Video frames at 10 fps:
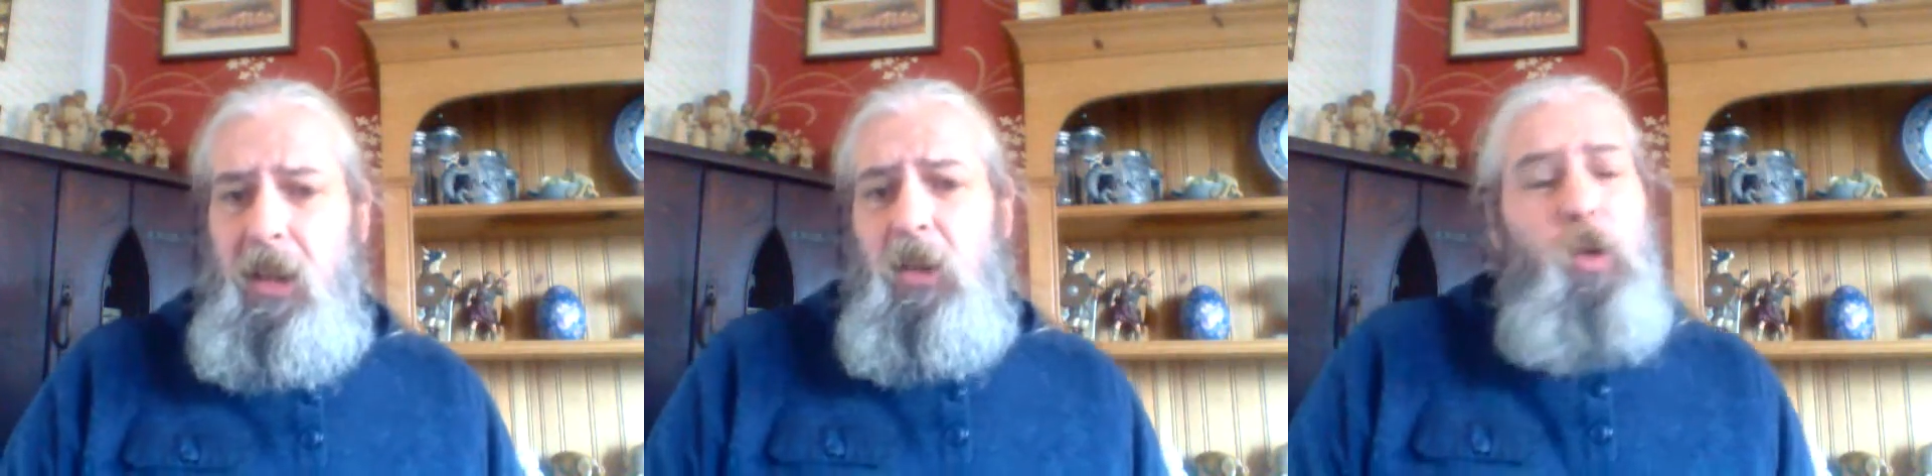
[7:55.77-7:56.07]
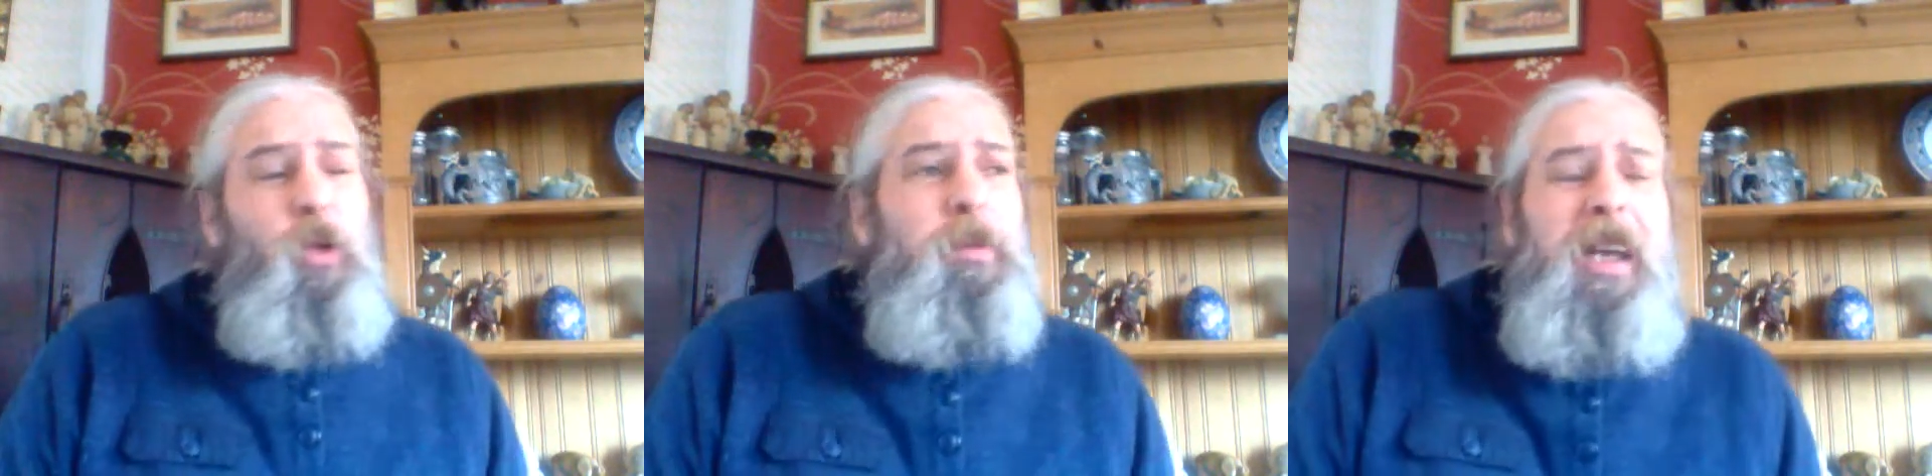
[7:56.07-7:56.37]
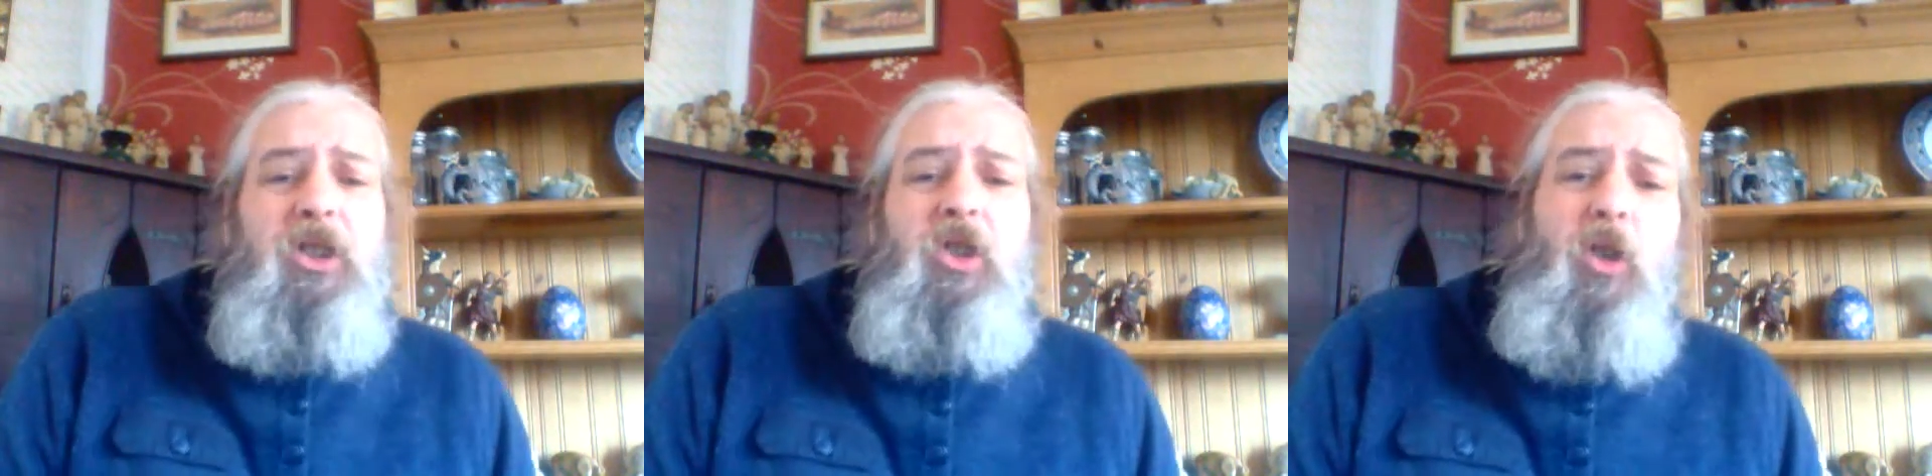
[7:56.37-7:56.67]
They're only
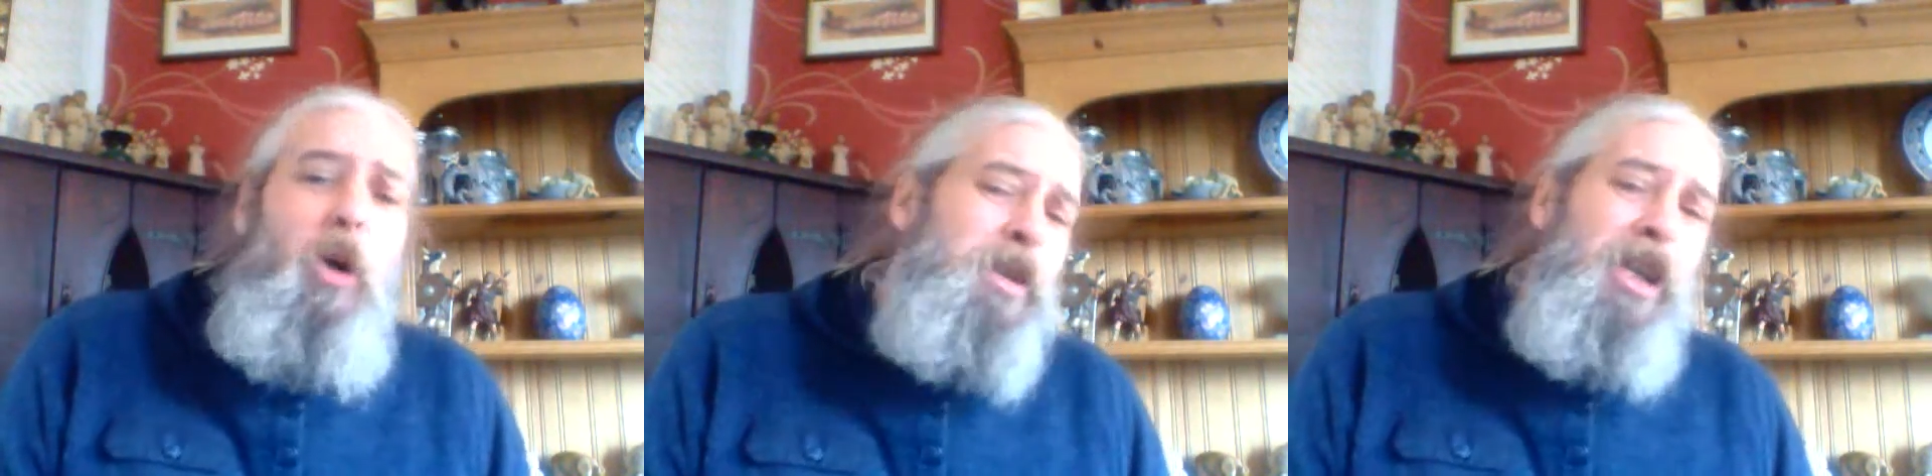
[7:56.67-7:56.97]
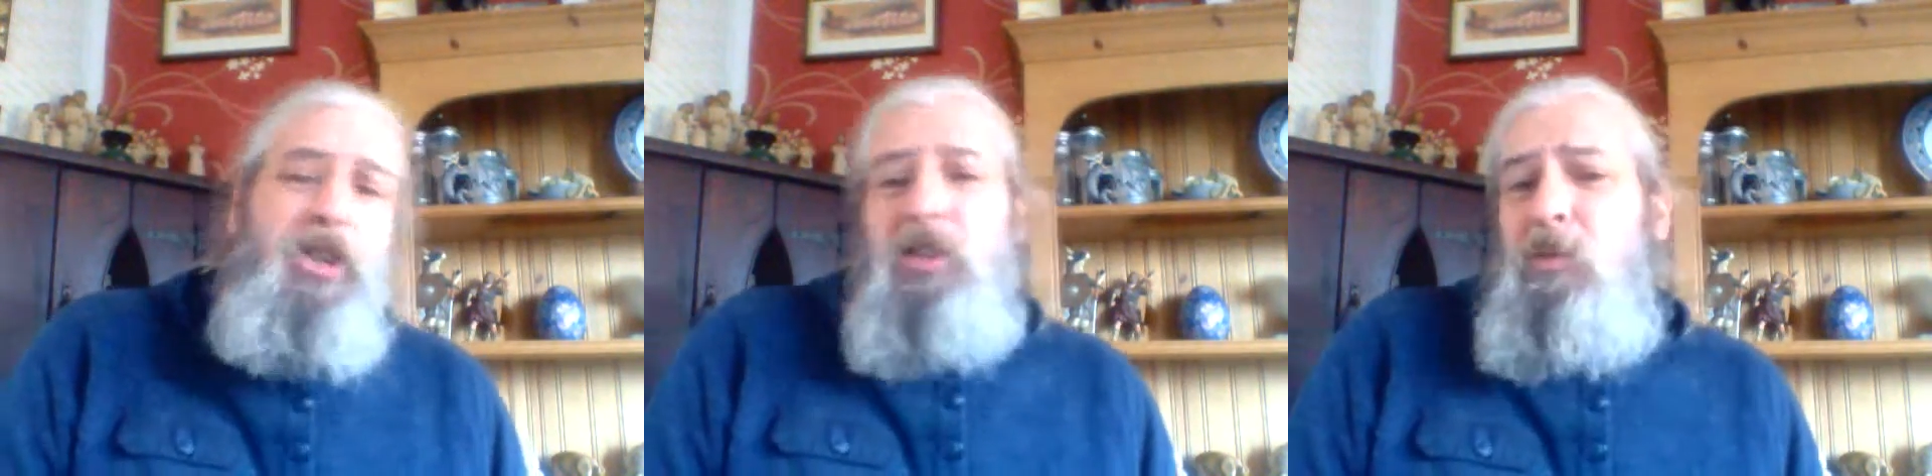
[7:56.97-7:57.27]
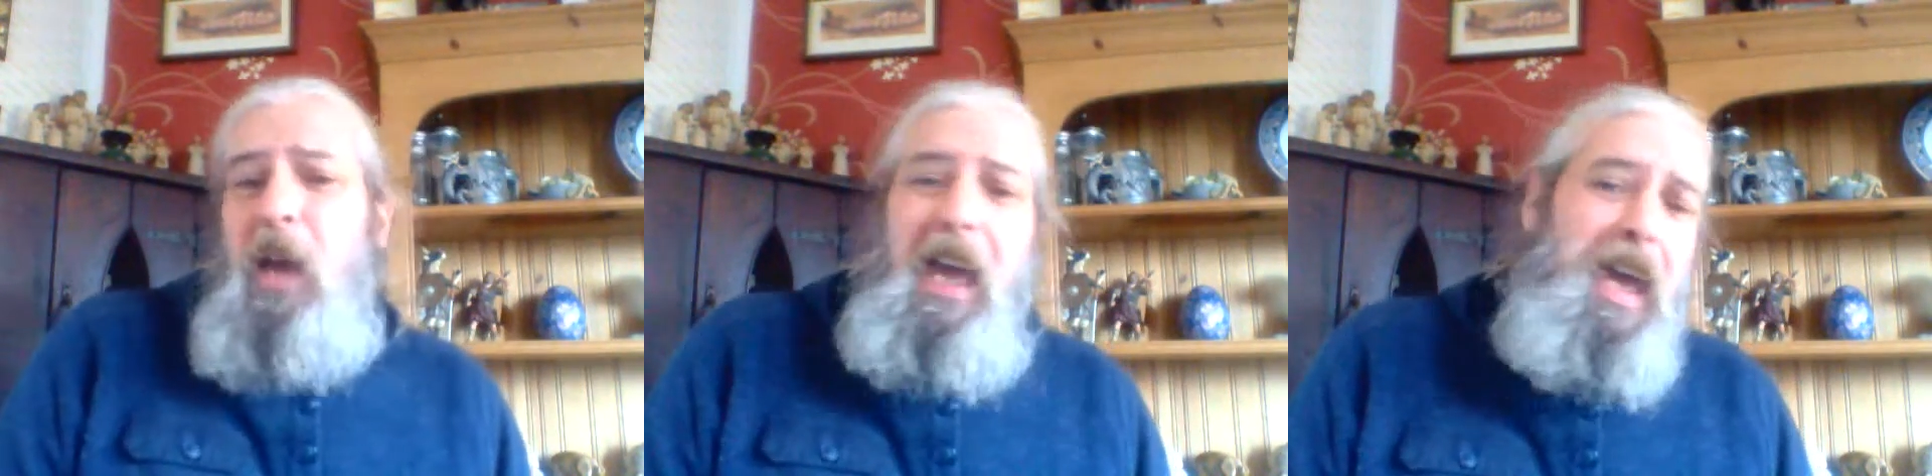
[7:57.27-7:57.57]
making sure operations
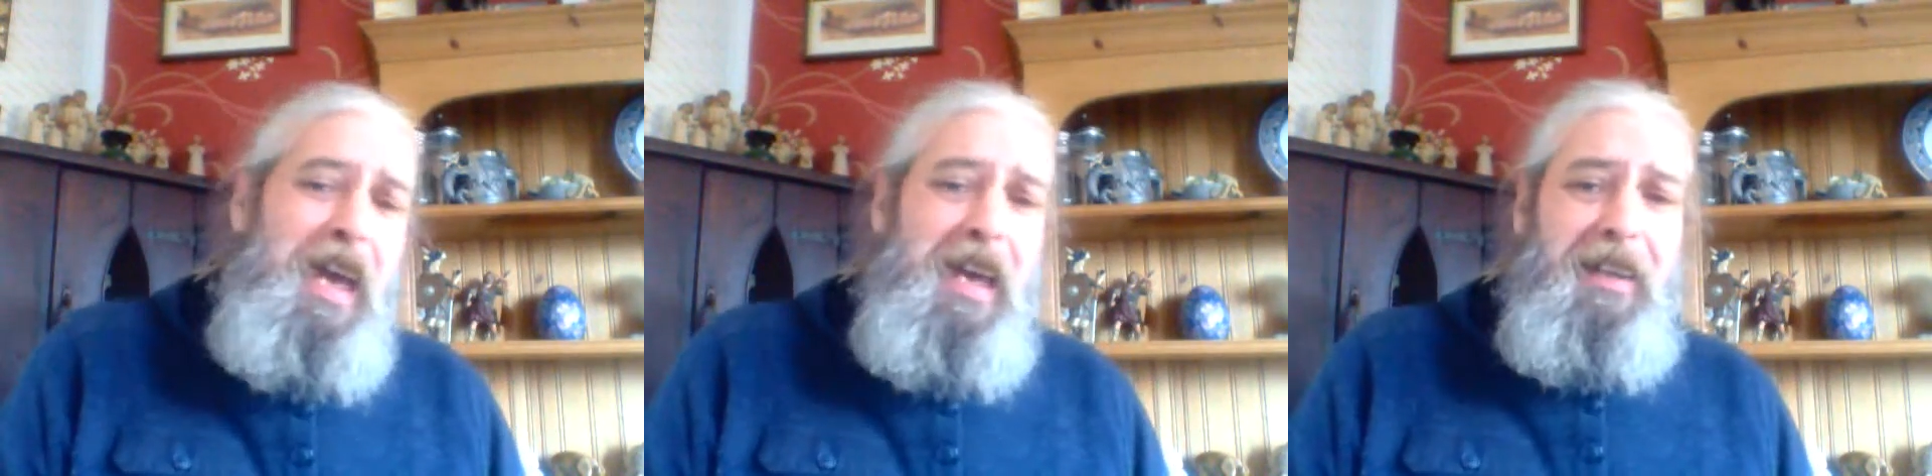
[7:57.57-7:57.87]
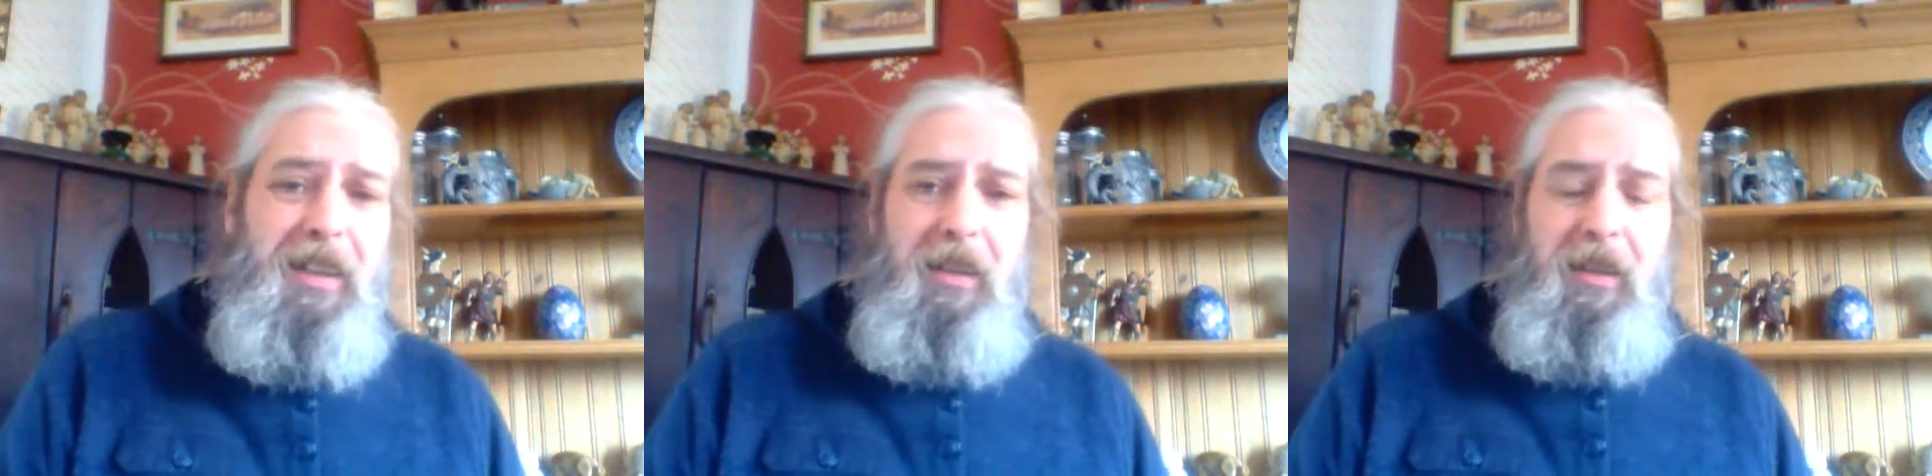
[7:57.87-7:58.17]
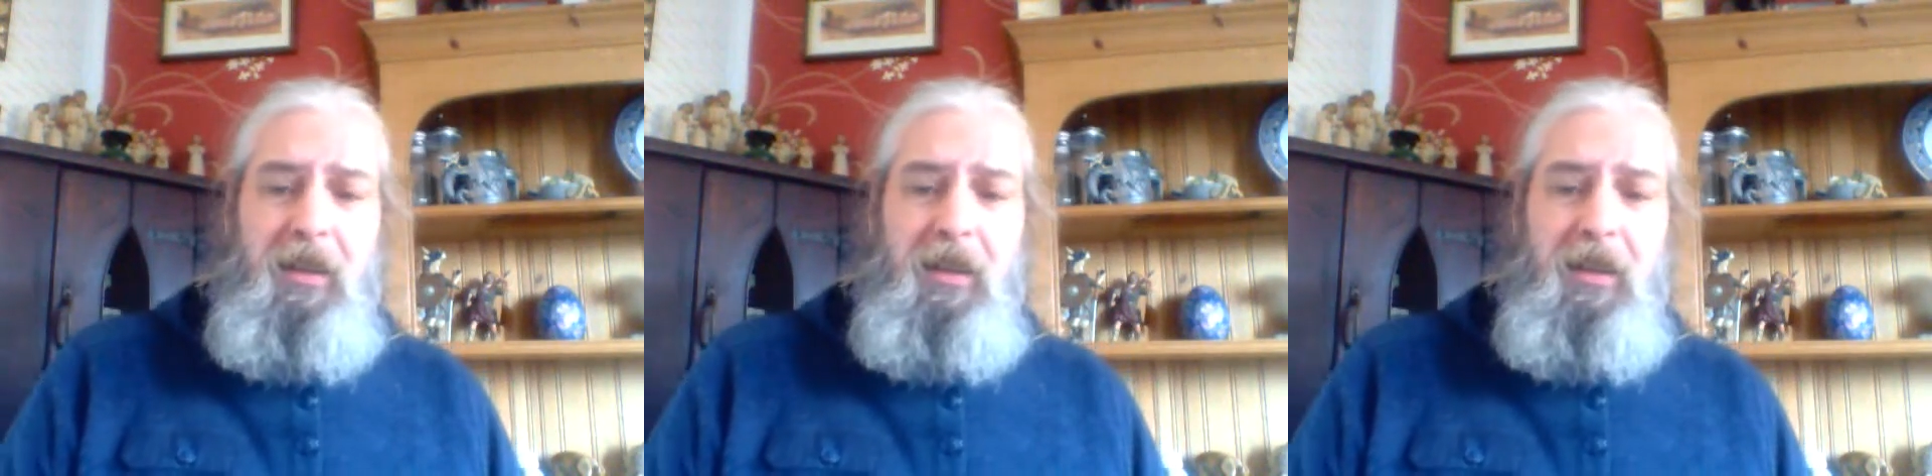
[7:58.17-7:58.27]
went ahead.